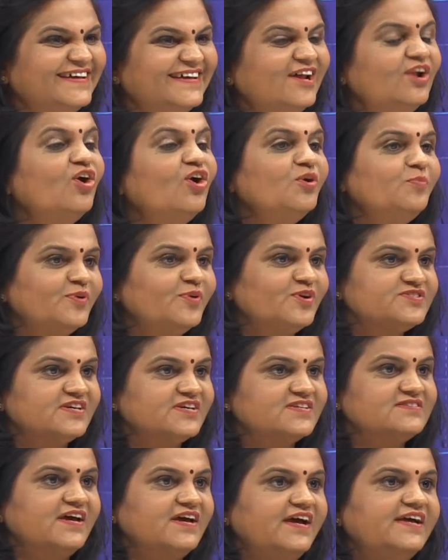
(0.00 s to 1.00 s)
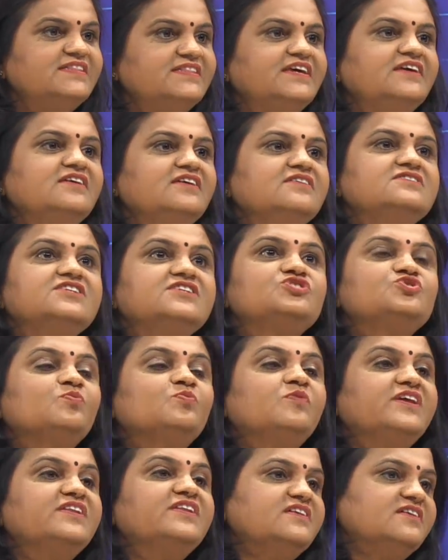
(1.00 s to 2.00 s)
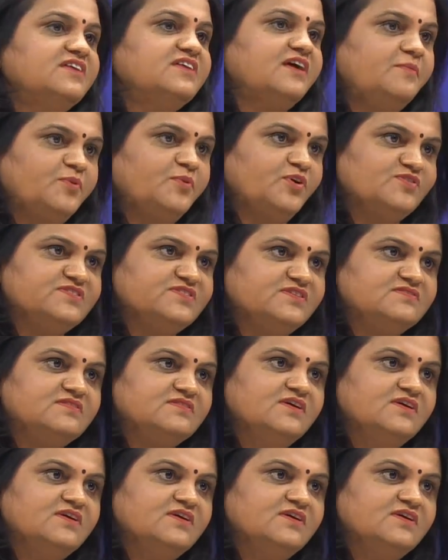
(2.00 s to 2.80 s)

Long process. I think 6 to 1 year ka process.